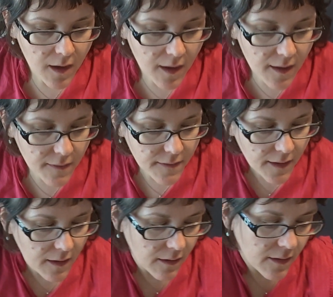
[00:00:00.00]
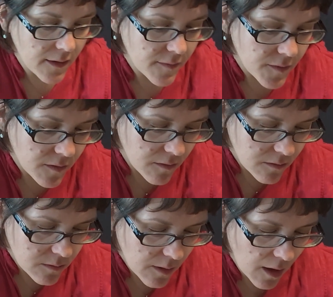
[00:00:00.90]
And then, even
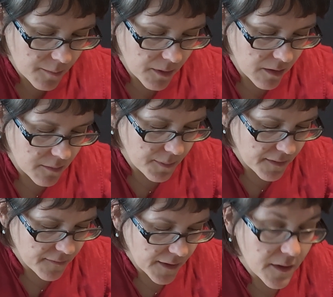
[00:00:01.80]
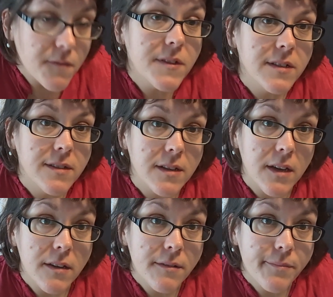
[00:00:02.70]
though I'm not a big fan of
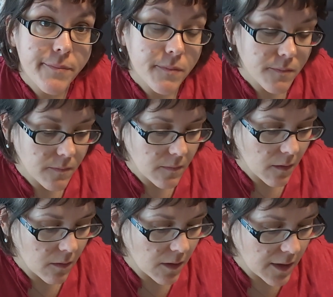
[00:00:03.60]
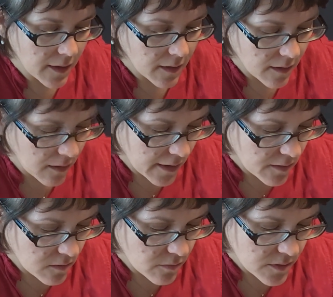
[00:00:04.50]
Disney, all right,
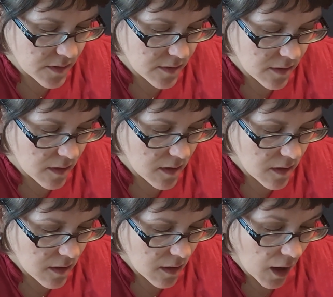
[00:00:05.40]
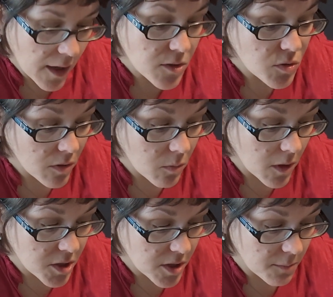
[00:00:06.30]
I enjoy
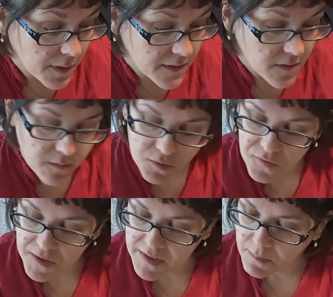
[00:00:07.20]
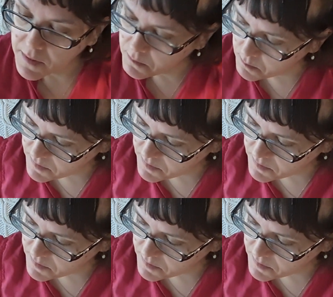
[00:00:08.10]
watching Pixar movies, but